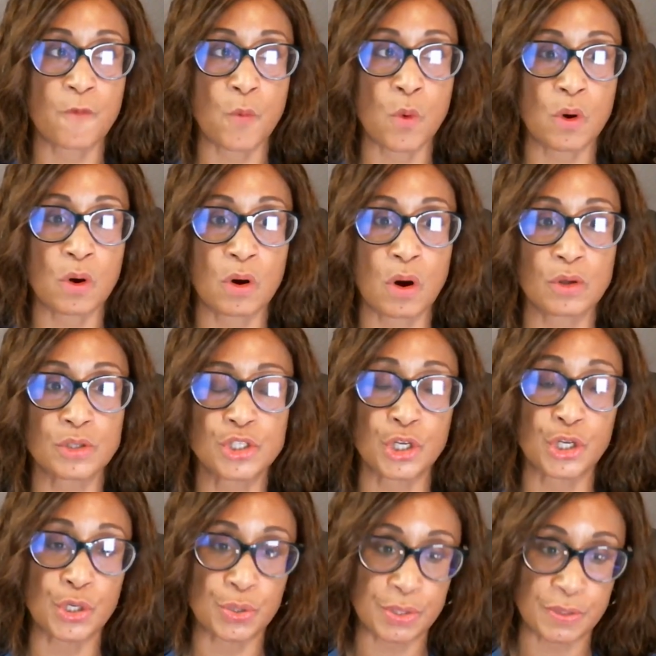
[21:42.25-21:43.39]
for
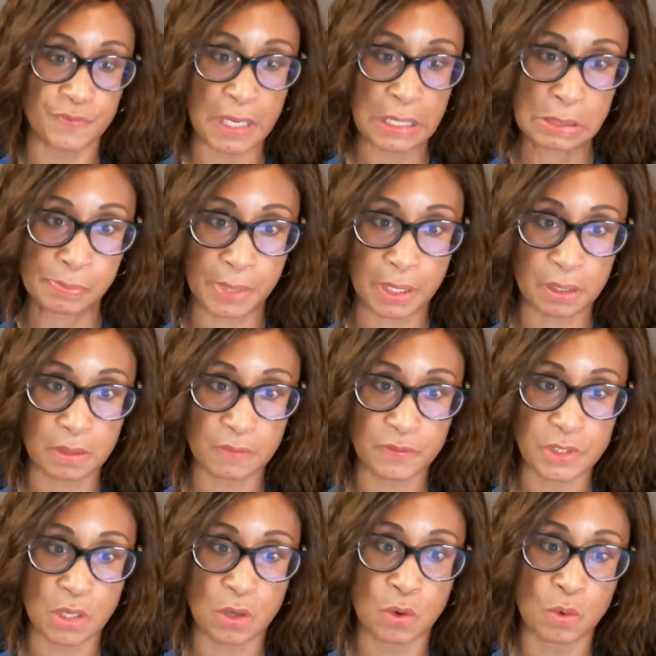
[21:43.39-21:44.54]
secure development.
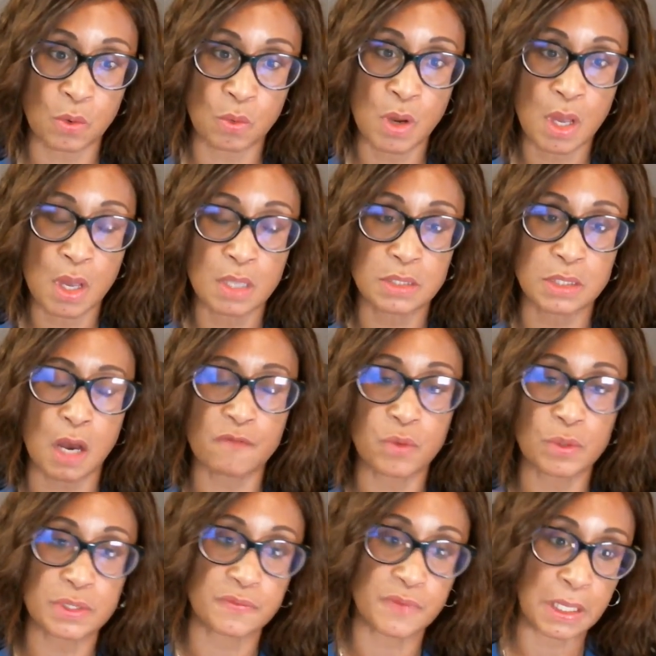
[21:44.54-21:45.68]
So
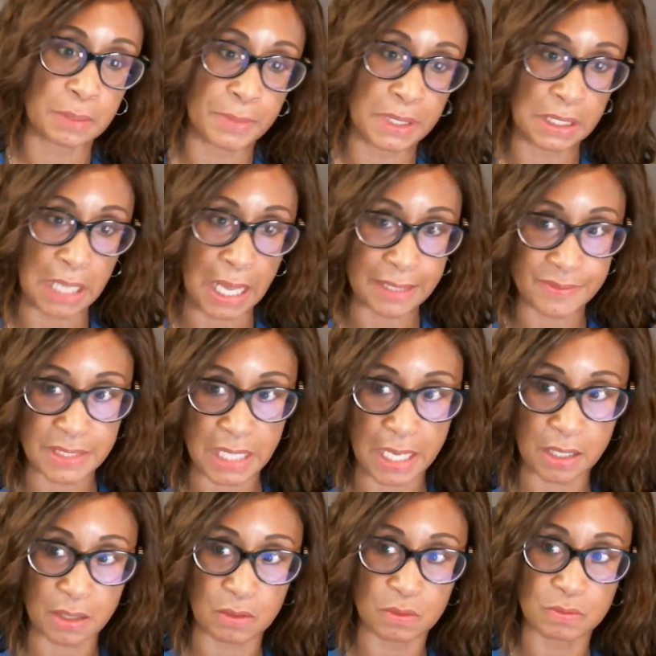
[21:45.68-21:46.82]
software development
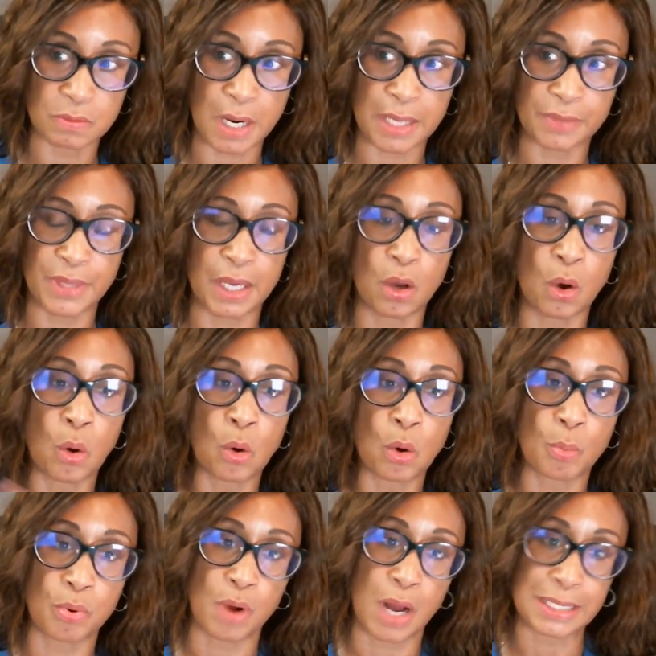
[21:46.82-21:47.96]
lifecycle, right? That
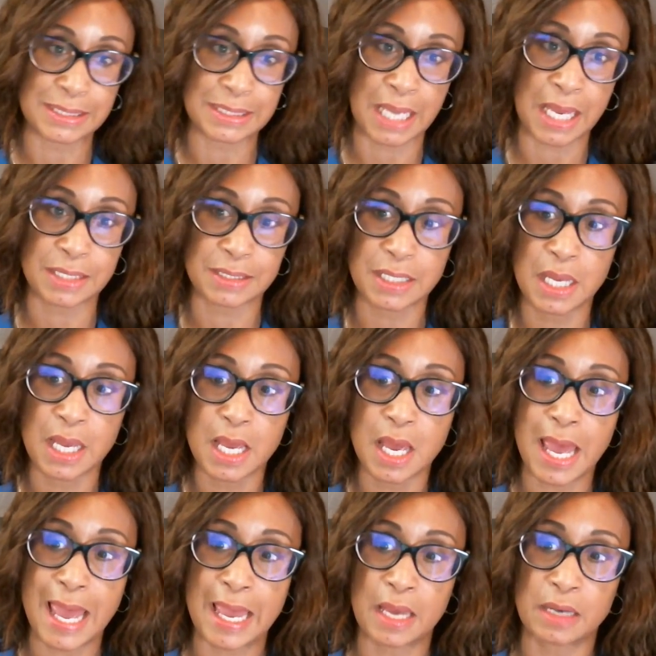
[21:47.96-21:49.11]
whole process.
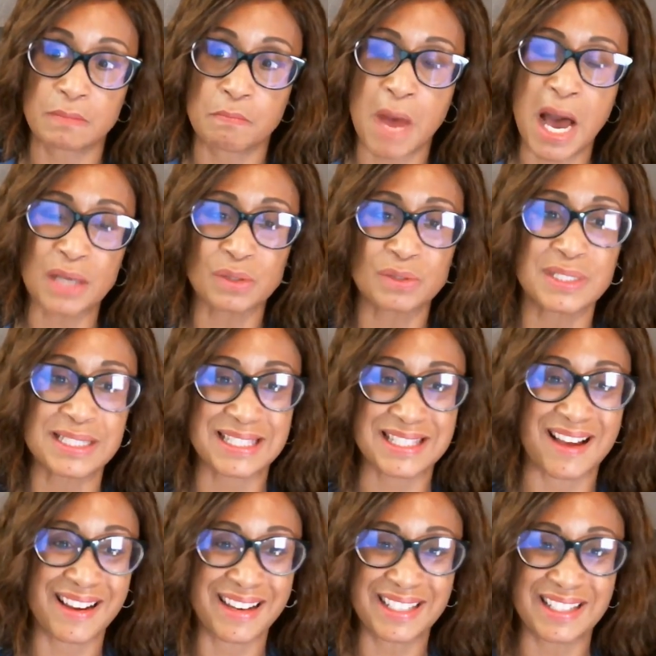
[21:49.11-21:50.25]
And model
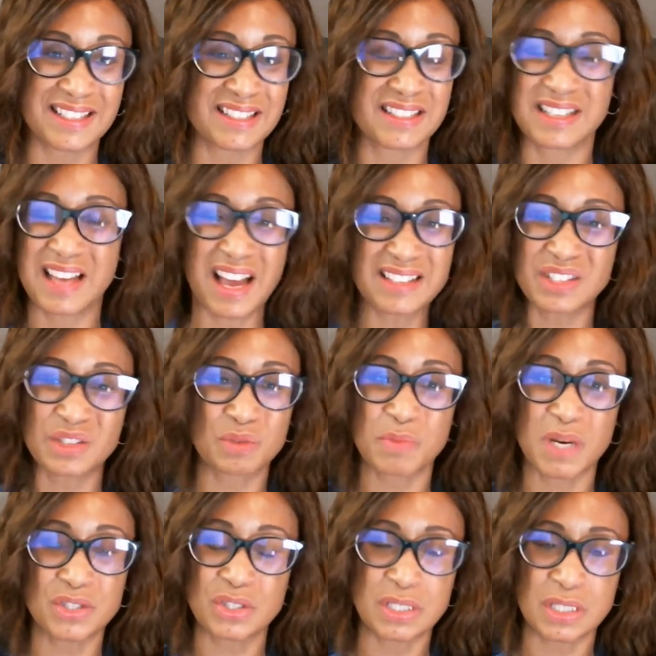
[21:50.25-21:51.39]
design is not too
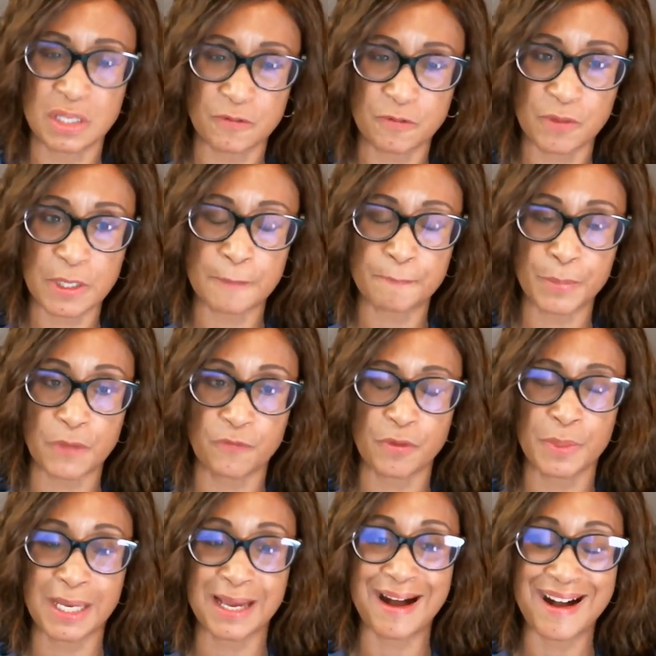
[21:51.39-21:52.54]
much different
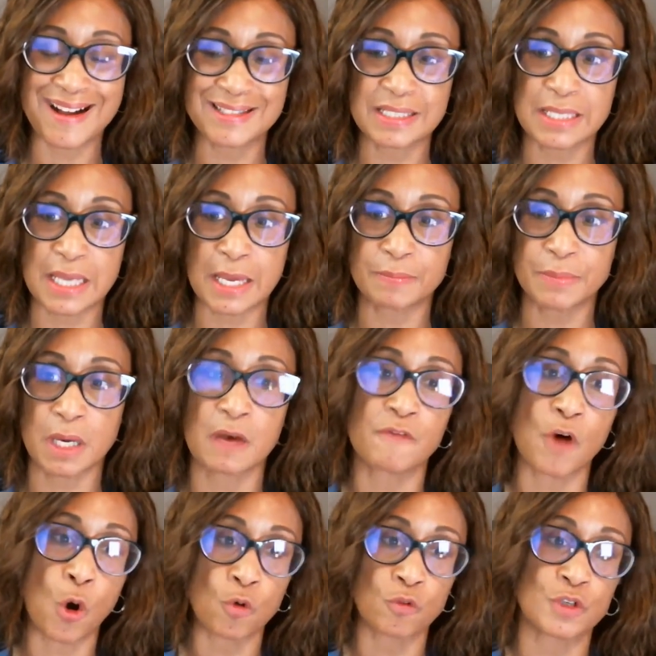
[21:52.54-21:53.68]
from the concept
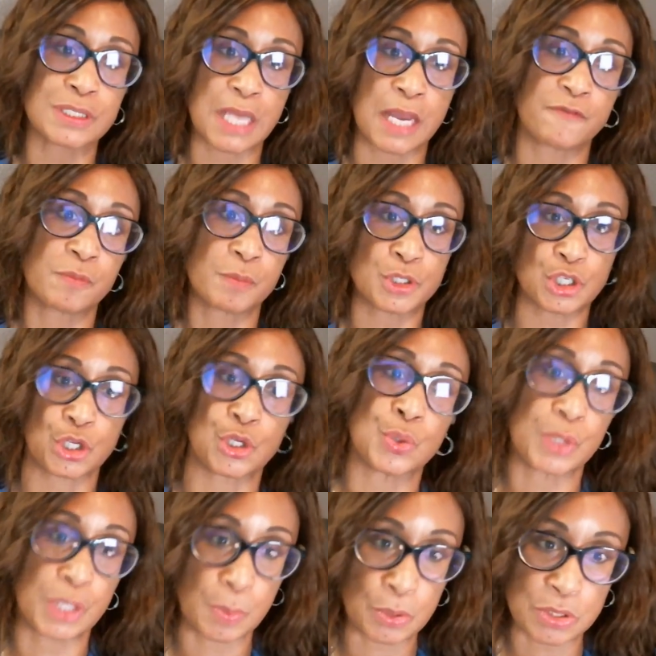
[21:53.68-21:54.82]
of oversight from a
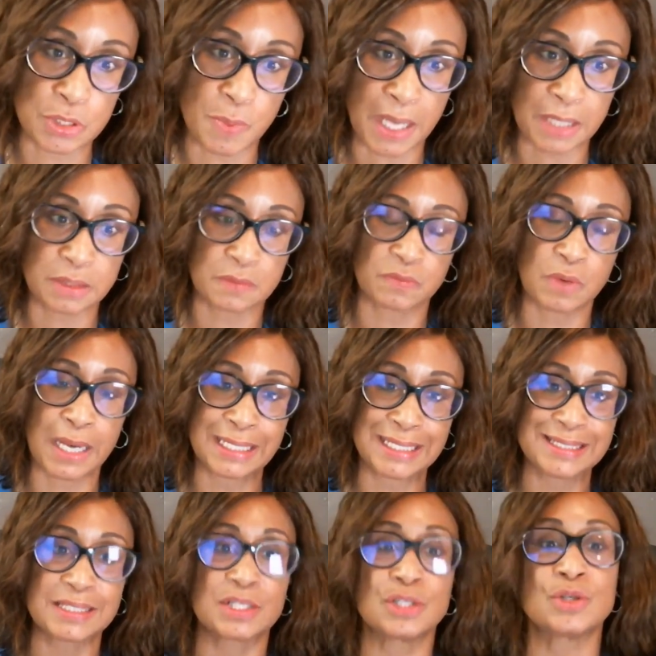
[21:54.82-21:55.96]
security perspective, right?
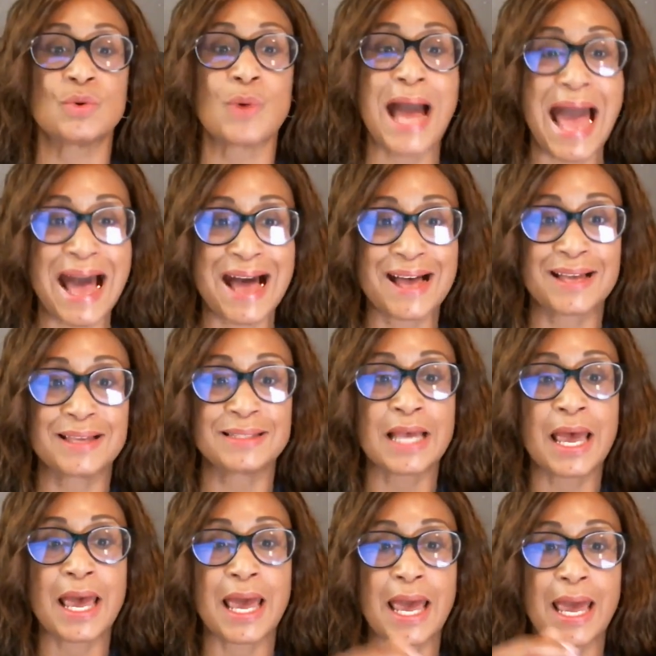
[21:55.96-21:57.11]
It still has
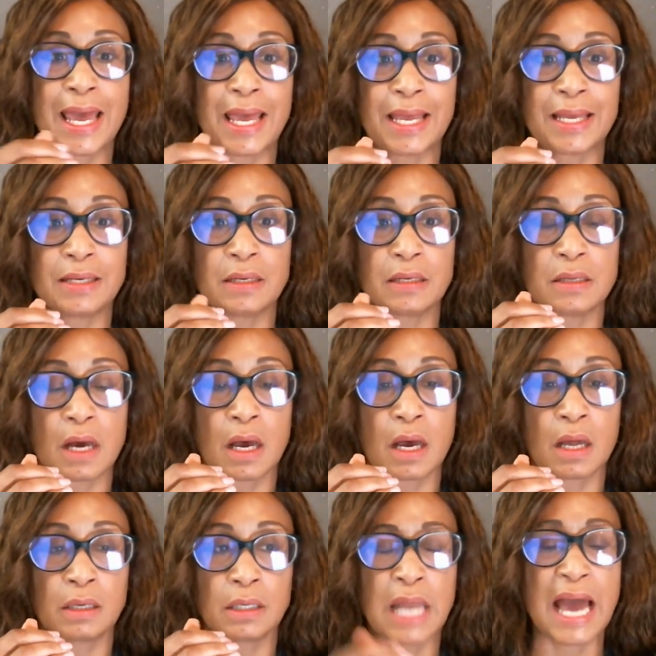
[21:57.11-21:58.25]
a
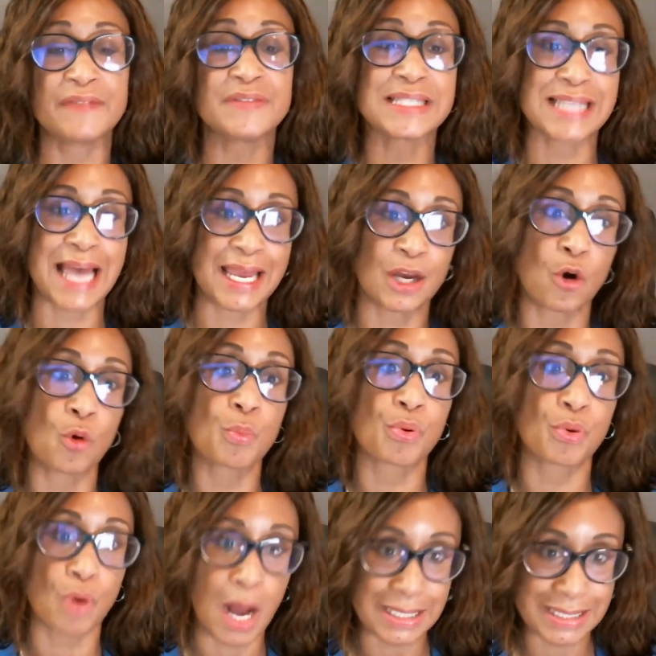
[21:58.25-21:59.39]
life cycle
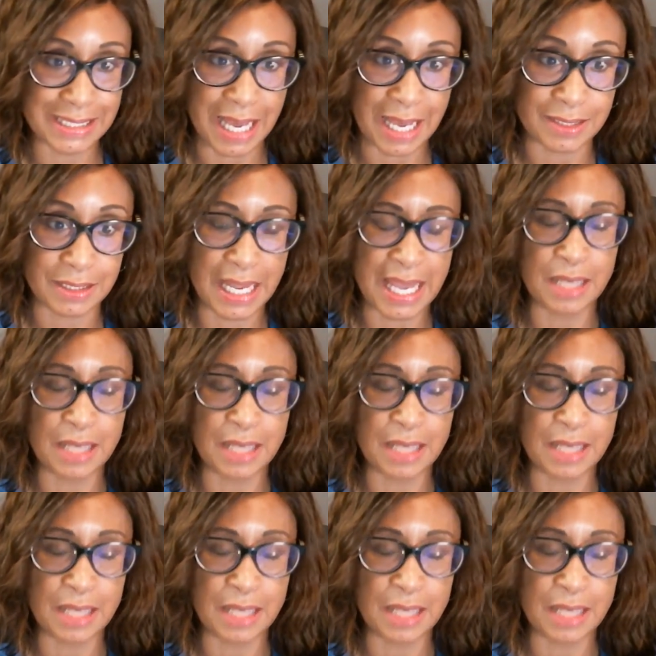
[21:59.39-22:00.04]
process